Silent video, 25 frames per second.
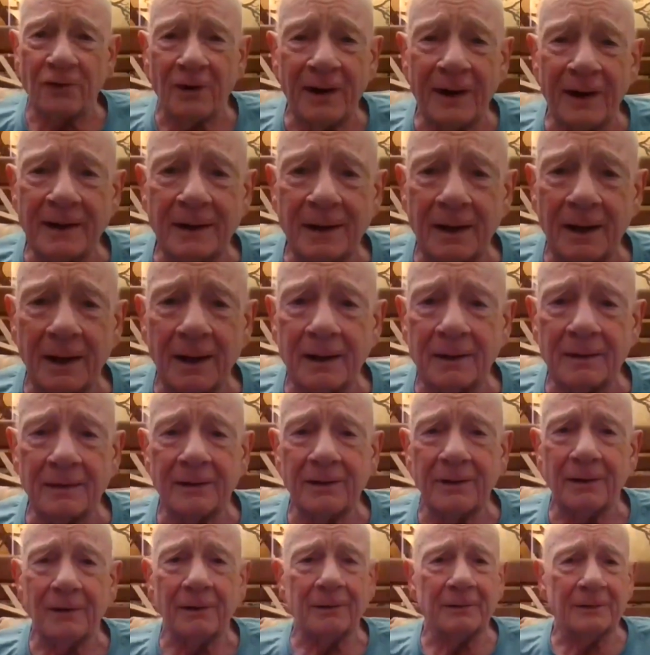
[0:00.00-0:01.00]
training
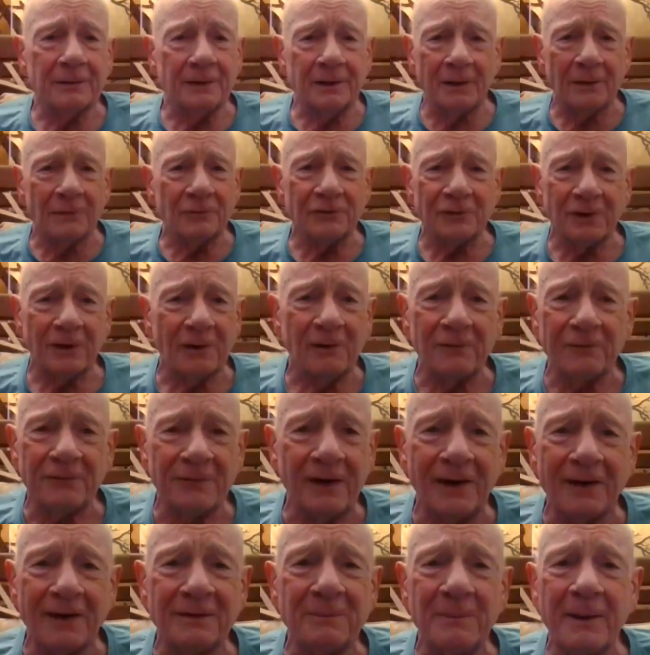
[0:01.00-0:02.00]
and they're,
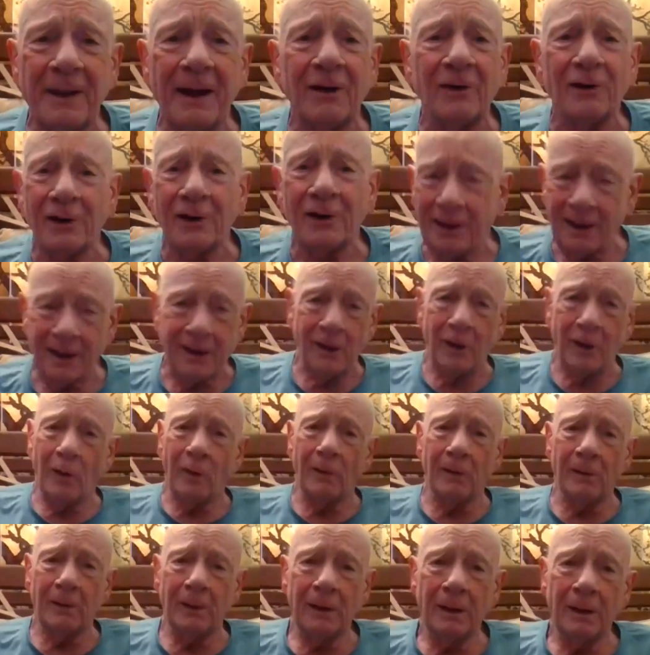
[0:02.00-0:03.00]
terrified about
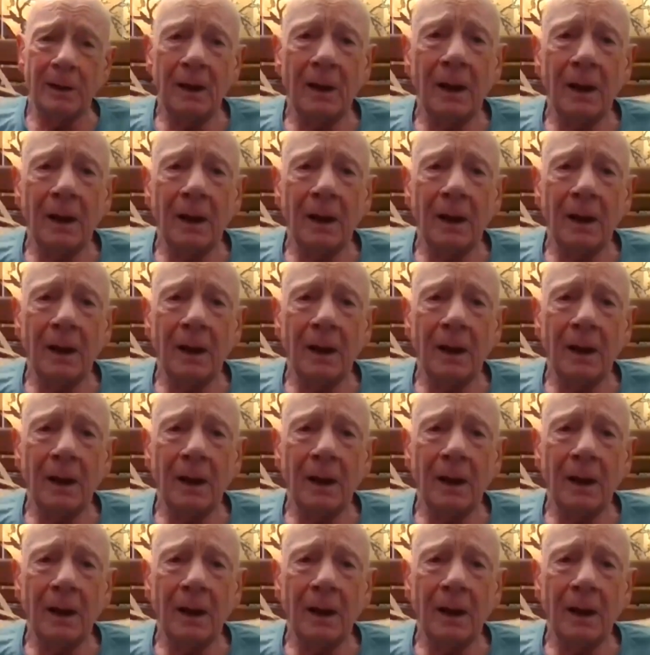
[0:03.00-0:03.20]
hell.